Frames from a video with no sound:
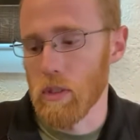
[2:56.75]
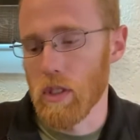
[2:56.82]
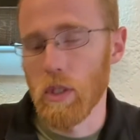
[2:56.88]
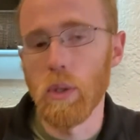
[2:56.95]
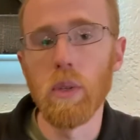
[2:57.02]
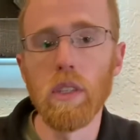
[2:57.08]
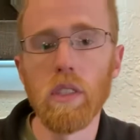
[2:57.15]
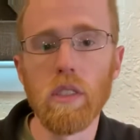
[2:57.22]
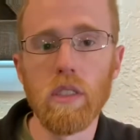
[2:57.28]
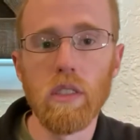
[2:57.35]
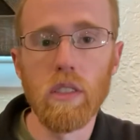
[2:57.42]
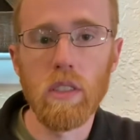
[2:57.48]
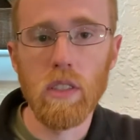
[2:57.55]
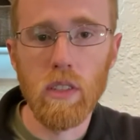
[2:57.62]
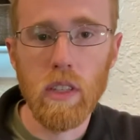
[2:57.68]
to do
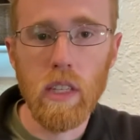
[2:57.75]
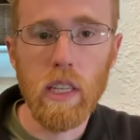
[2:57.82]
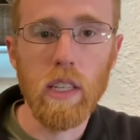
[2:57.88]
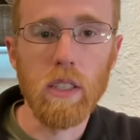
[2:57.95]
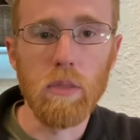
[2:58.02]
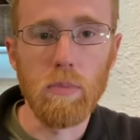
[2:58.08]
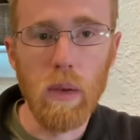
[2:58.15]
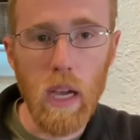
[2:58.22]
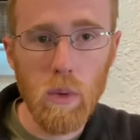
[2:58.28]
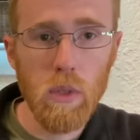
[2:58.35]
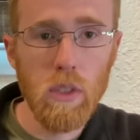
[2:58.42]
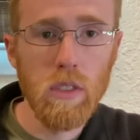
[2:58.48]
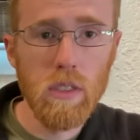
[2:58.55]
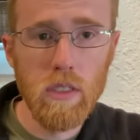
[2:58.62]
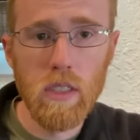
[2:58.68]
is turn the hands
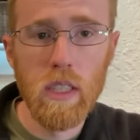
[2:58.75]
backwards